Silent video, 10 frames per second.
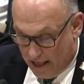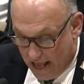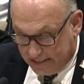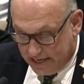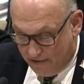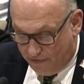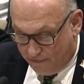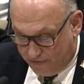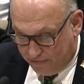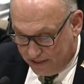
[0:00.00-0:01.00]
SF
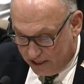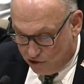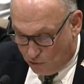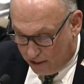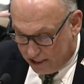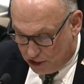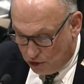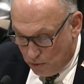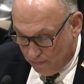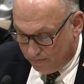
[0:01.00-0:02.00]

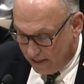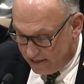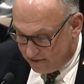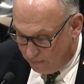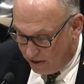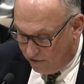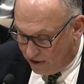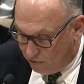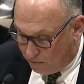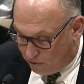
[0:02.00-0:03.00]
1522 is a bill
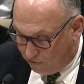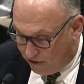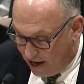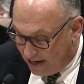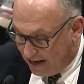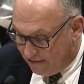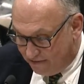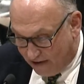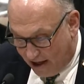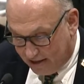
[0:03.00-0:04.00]
that would provide a
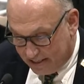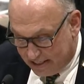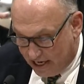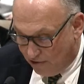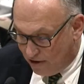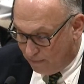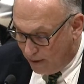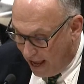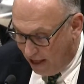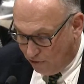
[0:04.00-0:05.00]
voluntary
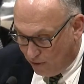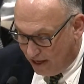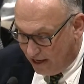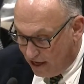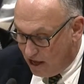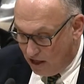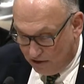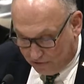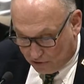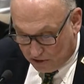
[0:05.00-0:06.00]
pathway
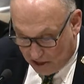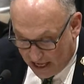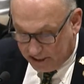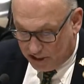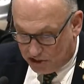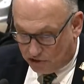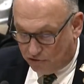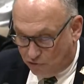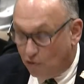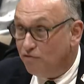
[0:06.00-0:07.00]
for licensure
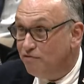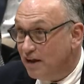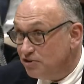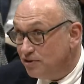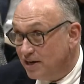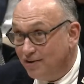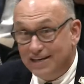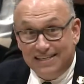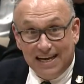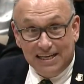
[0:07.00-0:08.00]
for
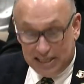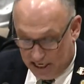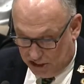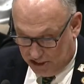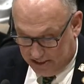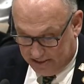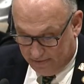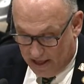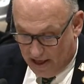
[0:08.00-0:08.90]
veterinary technicians.